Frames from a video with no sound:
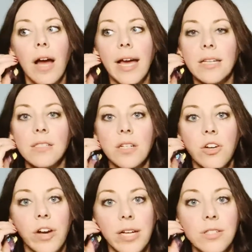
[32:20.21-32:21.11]
highest
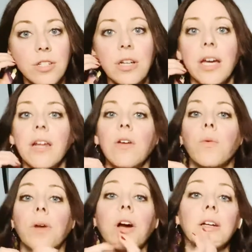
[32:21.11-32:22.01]
and greatest good,
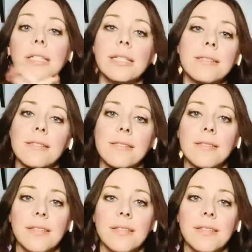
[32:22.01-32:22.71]
regardless.